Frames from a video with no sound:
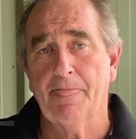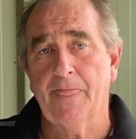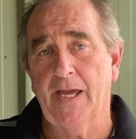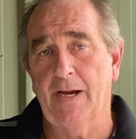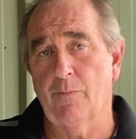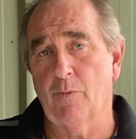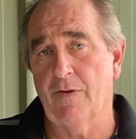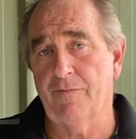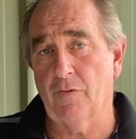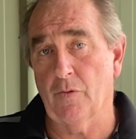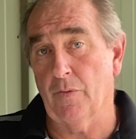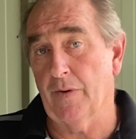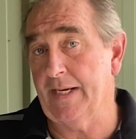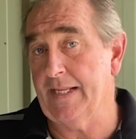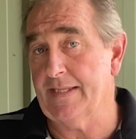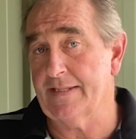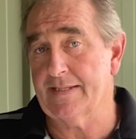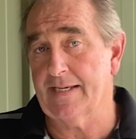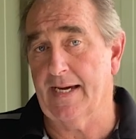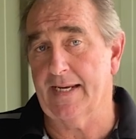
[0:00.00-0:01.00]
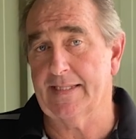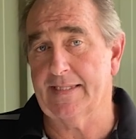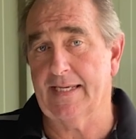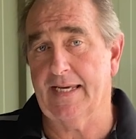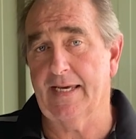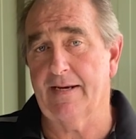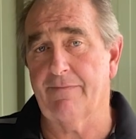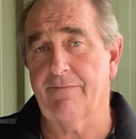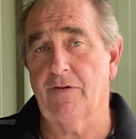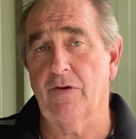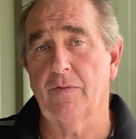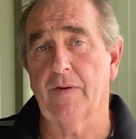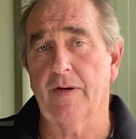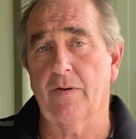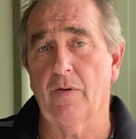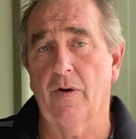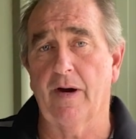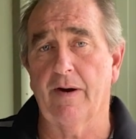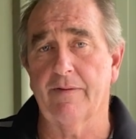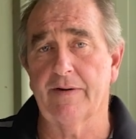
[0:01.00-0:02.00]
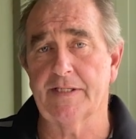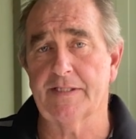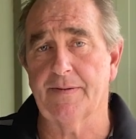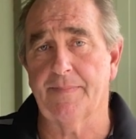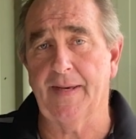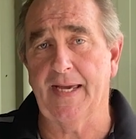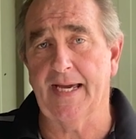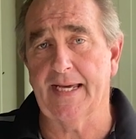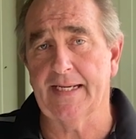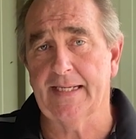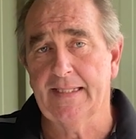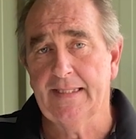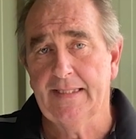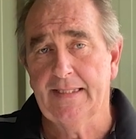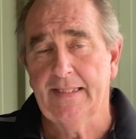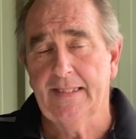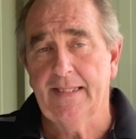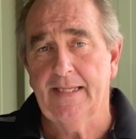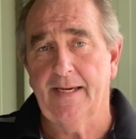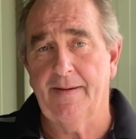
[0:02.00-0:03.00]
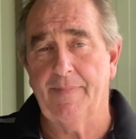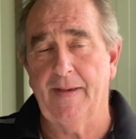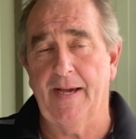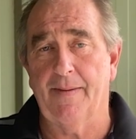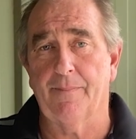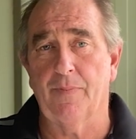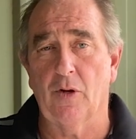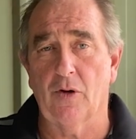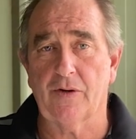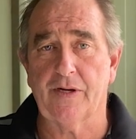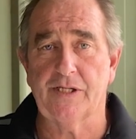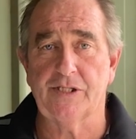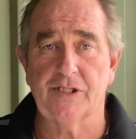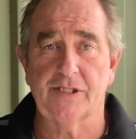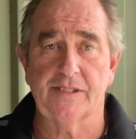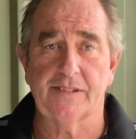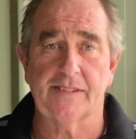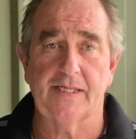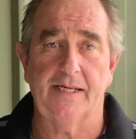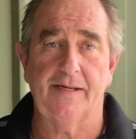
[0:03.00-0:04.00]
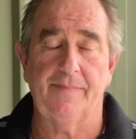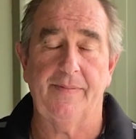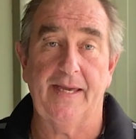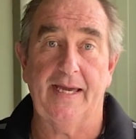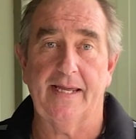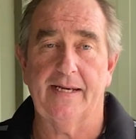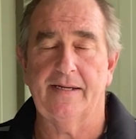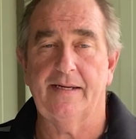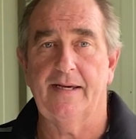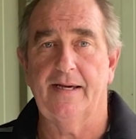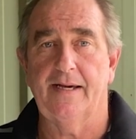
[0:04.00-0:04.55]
and we've already started to get a few inquiries about blockages and about